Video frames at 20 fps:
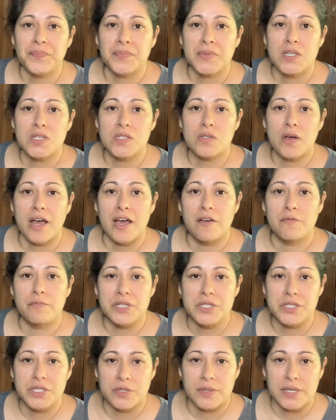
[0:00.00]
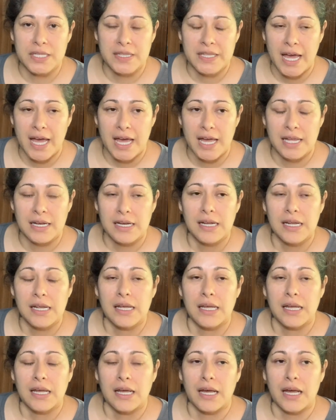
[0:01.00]
So I have been doing that.
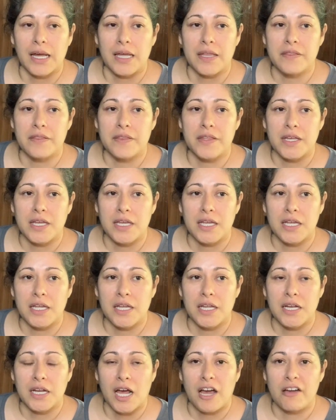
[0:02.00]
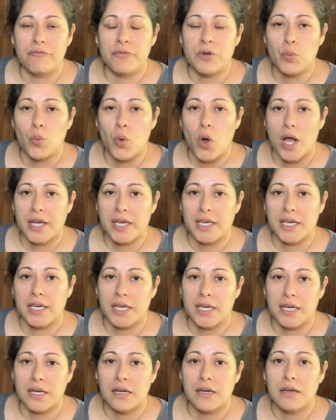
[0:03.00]
And then I've been
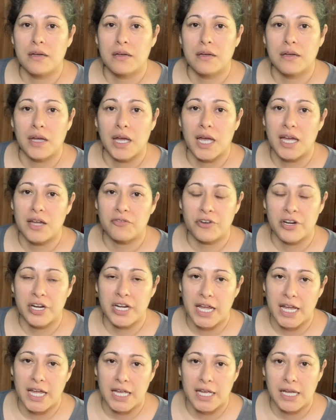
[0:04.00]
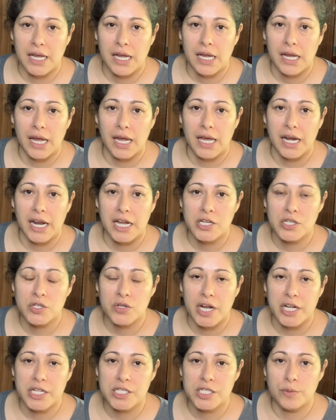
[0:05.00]
walking every day, and I
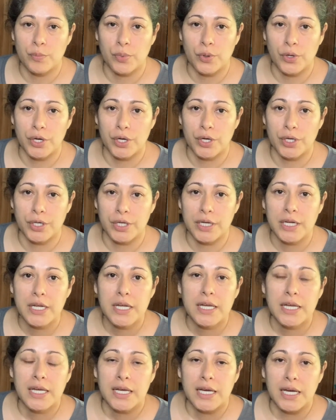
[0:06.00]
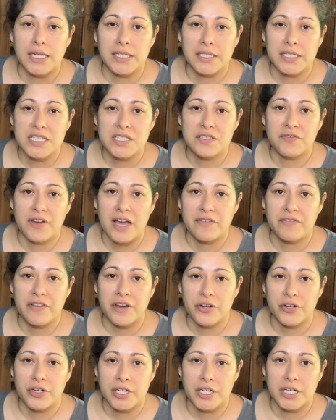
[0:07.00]
try to burn at least
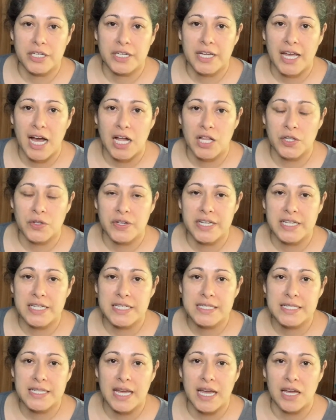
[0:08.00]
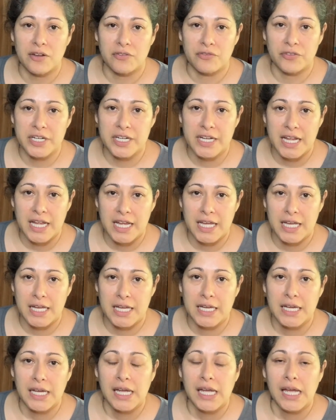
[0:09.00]
500 calories every day,
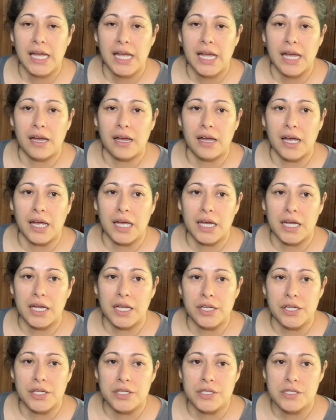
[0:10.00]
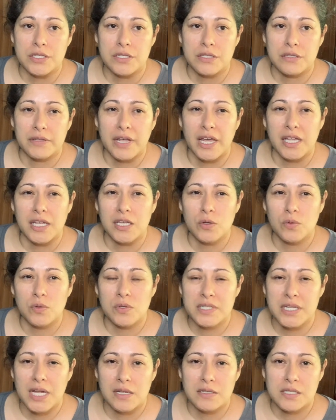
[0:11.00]
and that
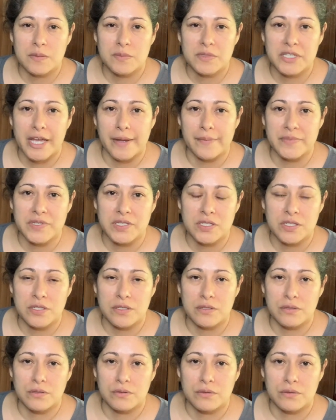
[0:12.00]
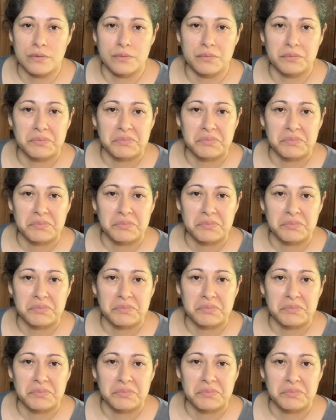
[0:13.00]
equals out sometimes to